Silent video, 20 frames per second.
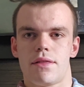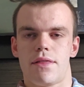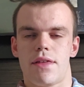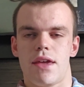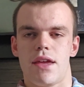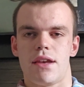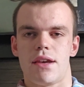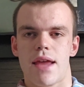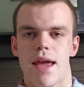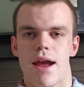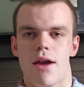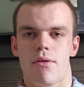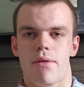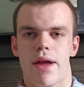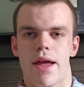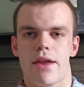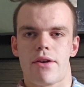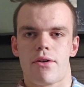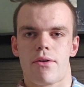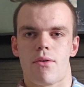the
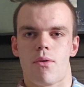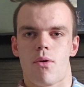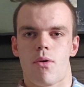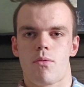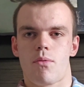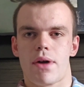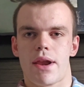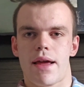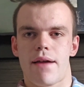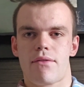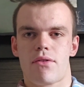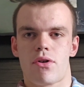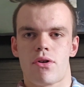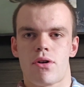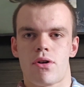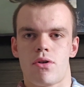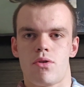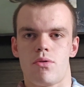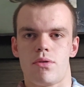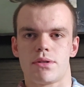narrator or
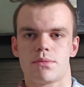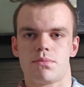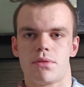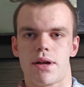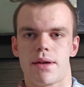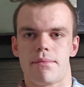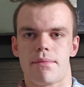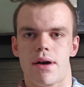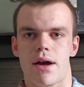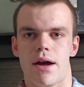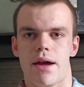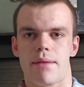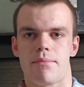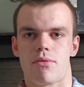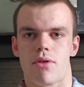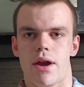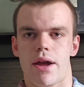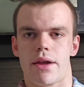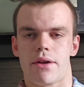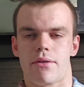whatever, who is played by
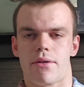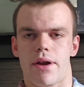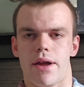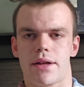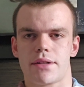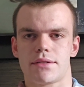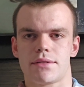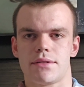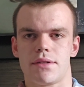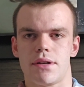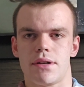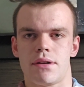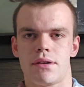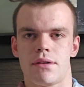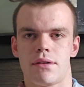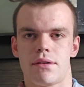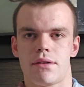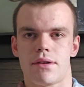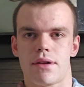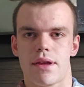Bryan
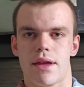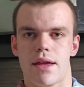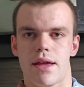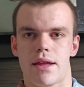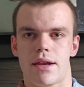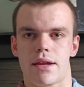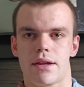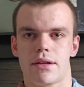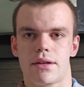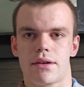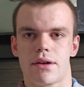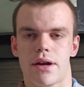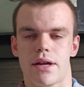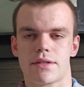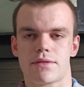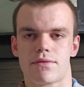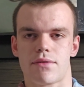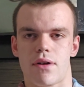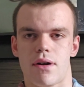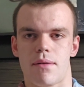Cranston. And it
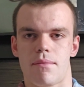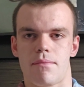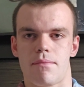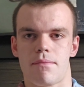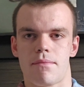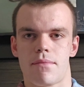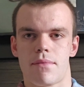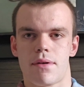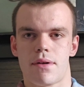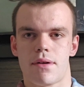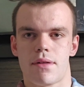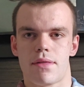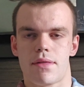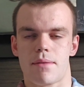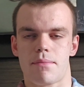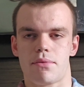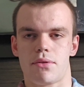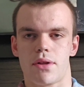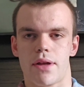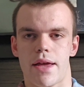cuts from
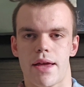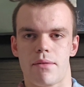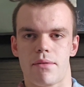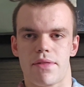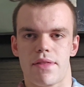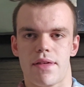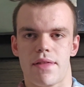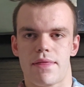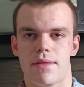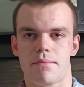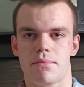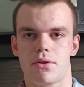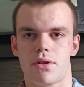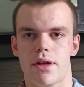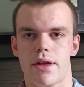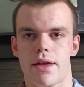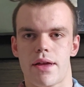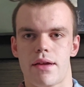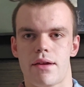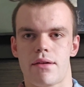the play within the
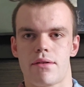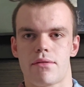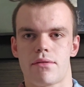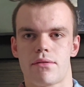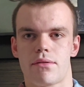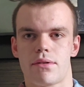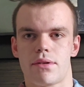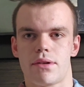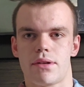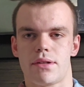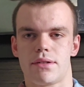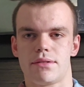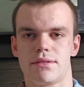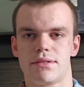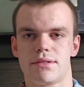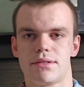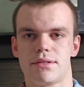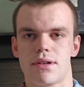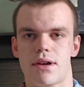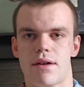play and
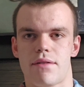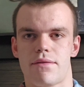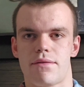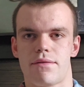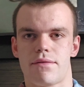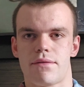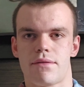stuff.